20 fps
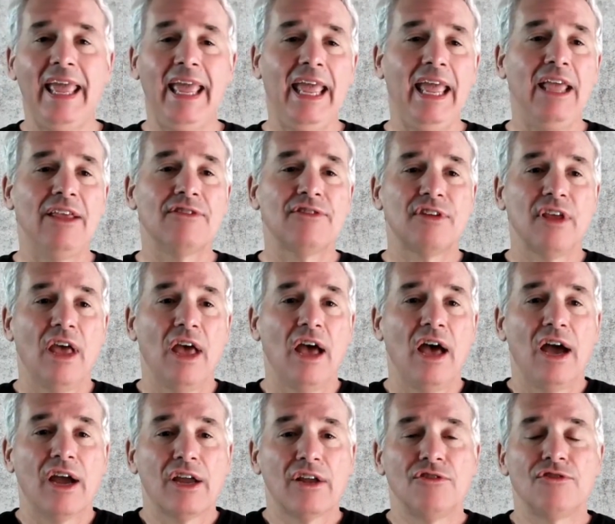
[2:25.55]
is
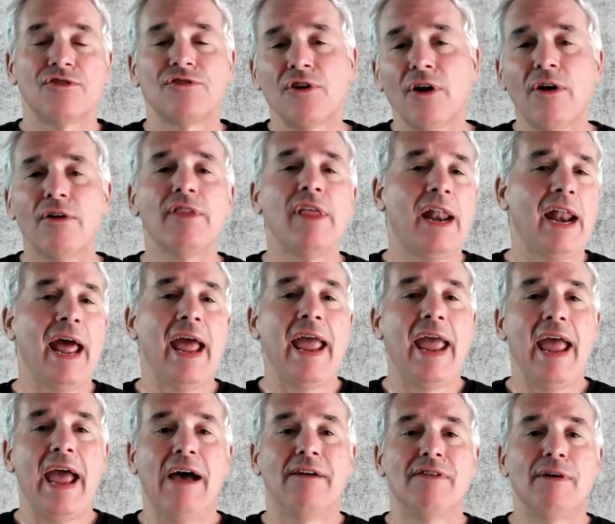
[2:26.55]
a concern that I
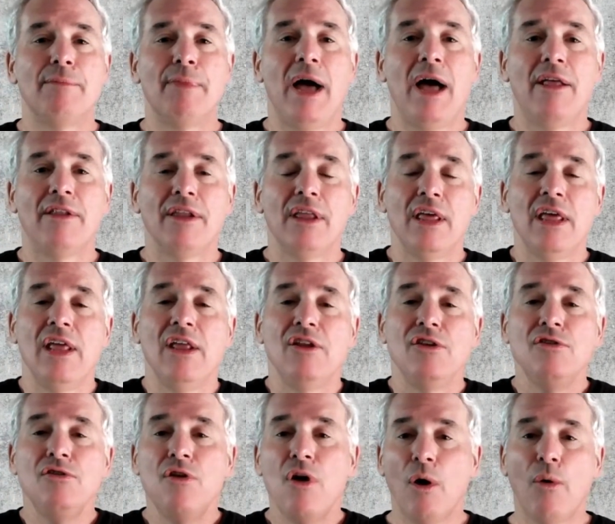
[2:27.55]
have about
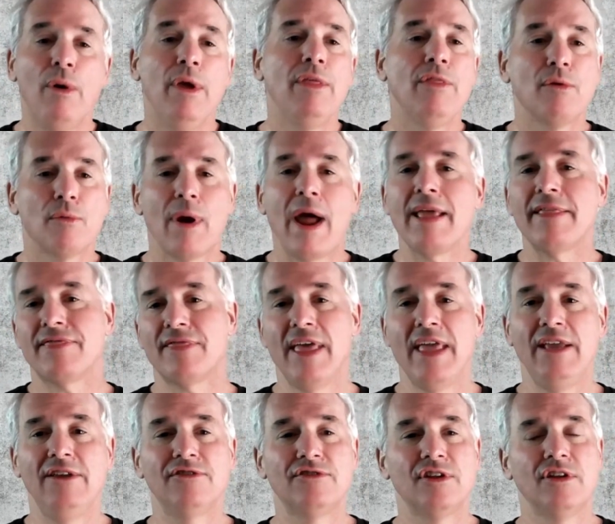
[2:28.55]
knowing the right
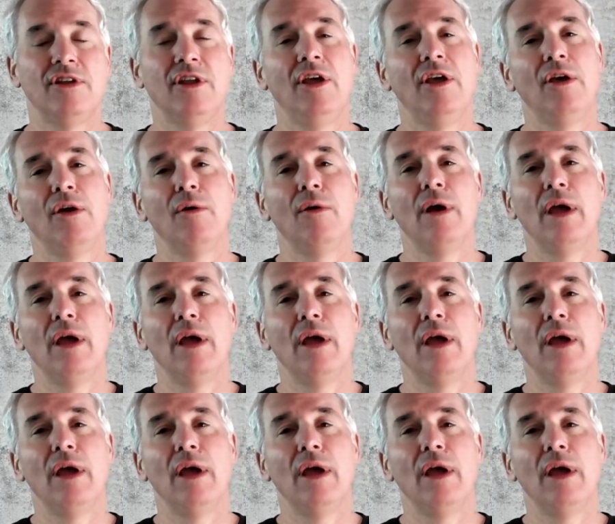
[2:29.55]
things to do.